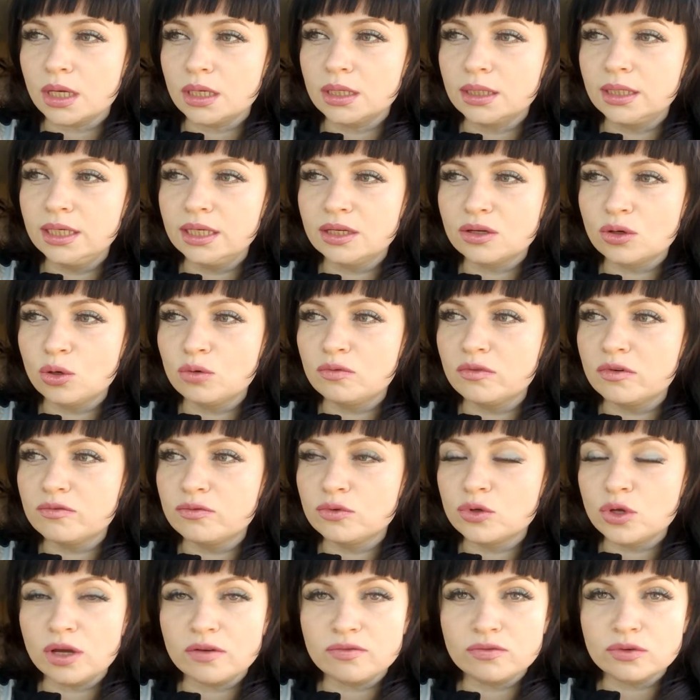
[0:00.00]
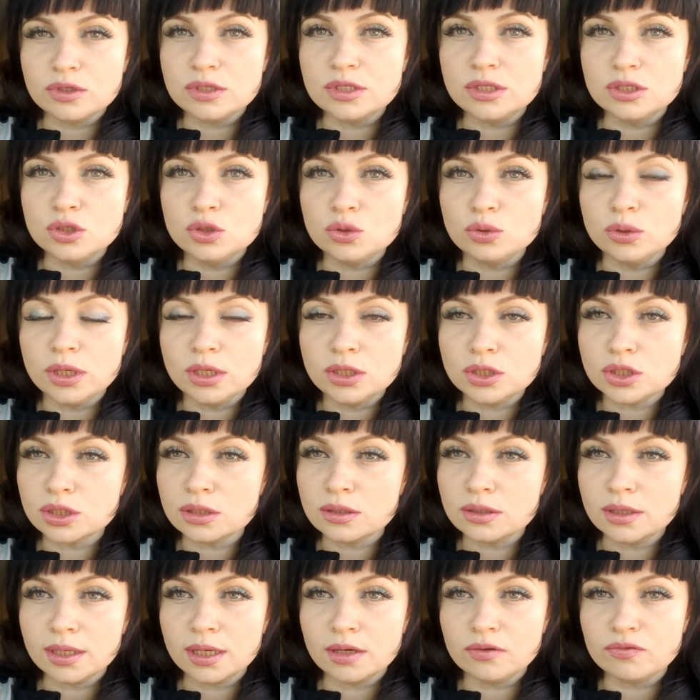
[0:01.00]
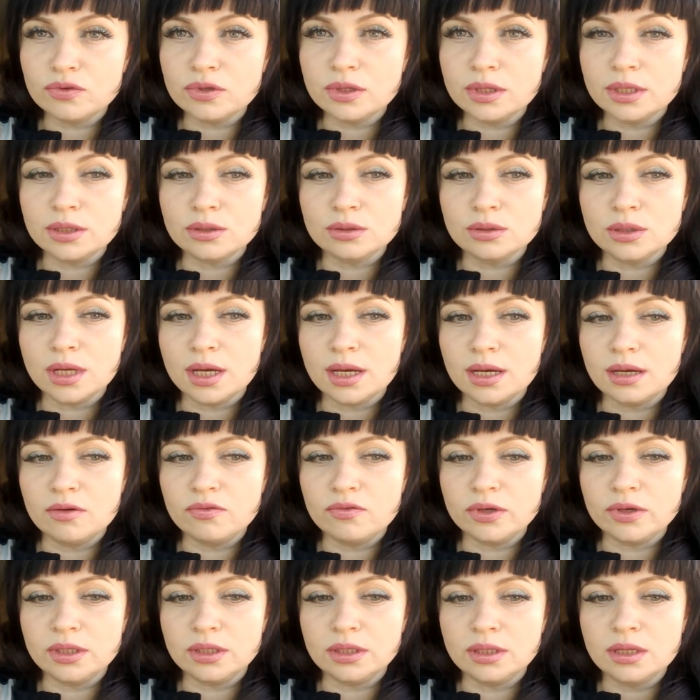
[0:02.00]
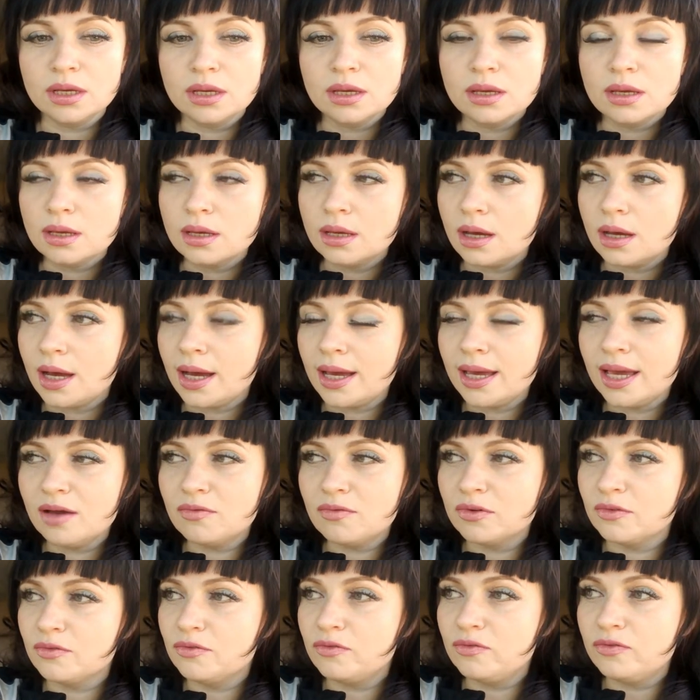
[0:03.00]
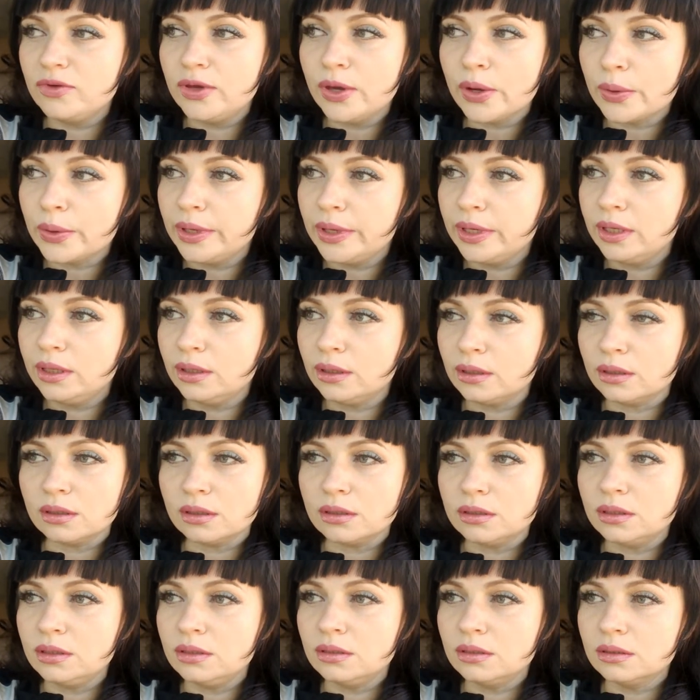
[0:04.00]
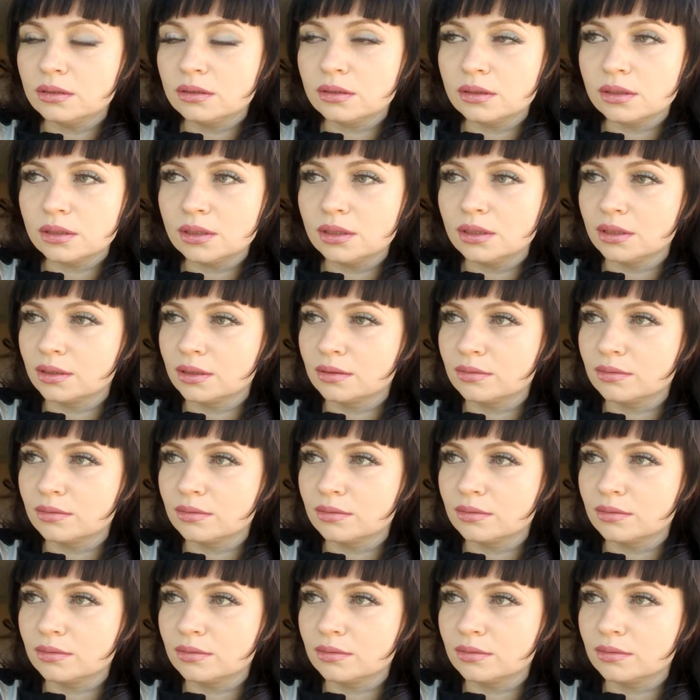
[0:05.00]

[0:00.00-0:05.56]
get over whatever situation they have in their life. And I have a very uh,